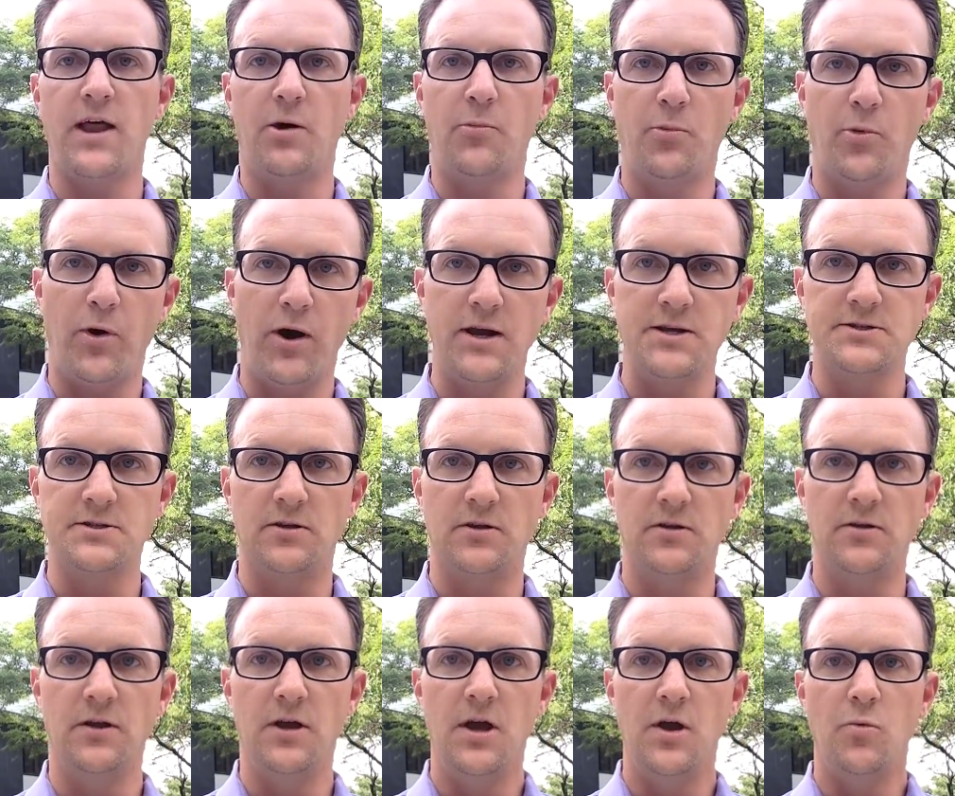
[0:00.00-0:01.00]
That
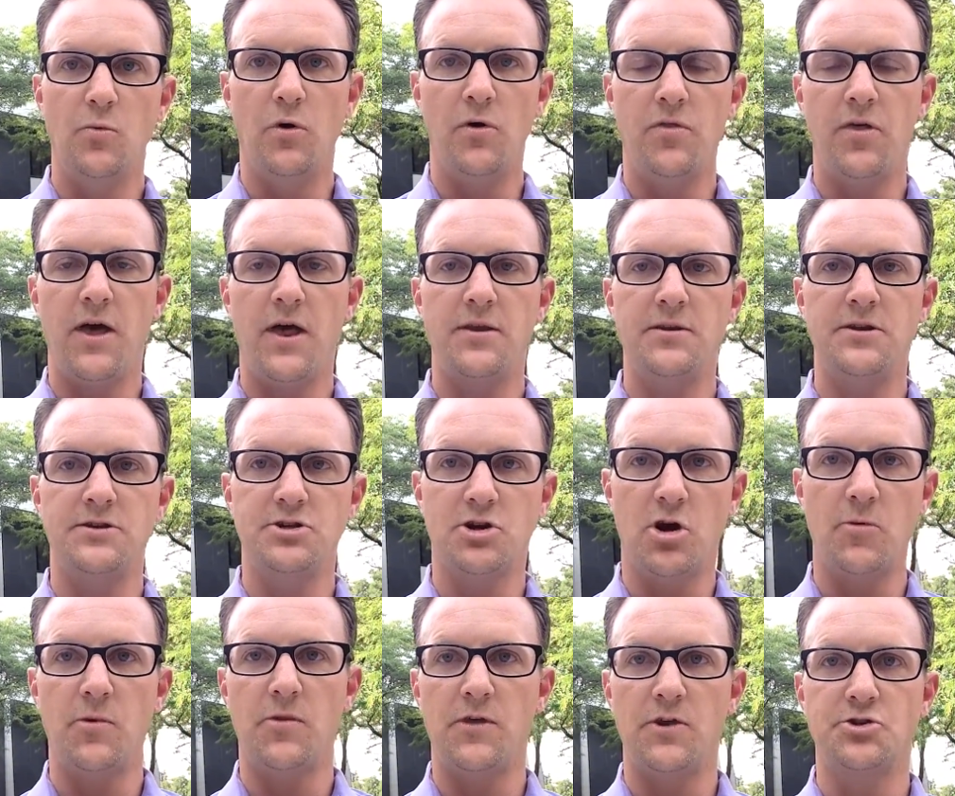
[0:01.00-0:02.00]
appraisal will then
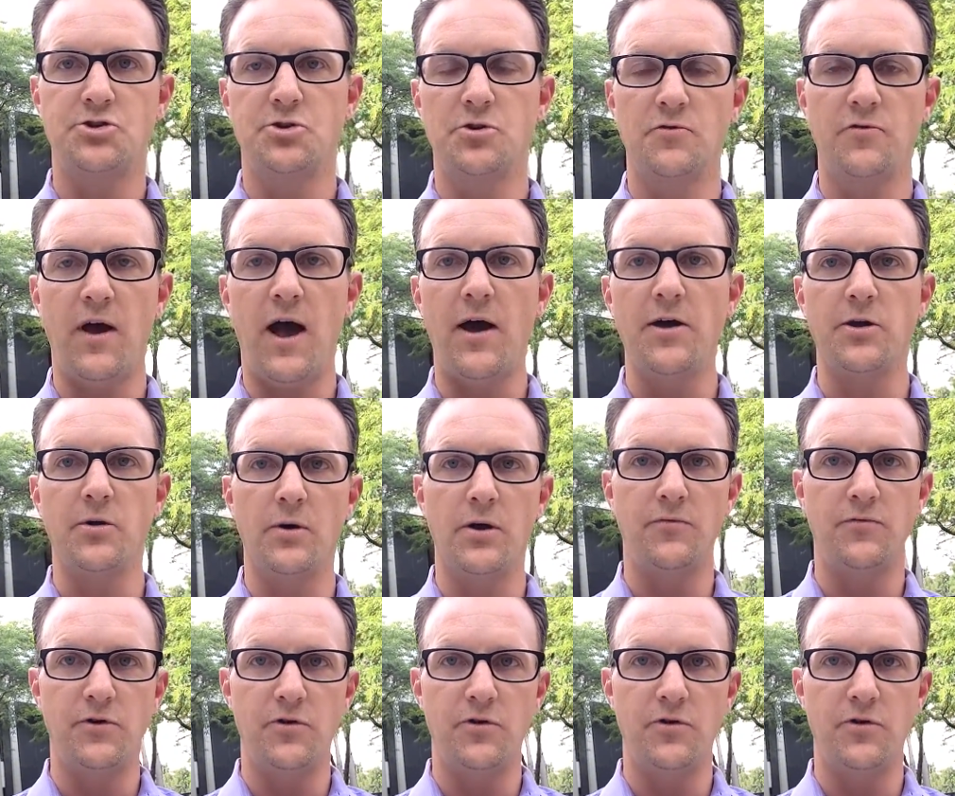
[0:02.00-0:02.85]
determine the true value.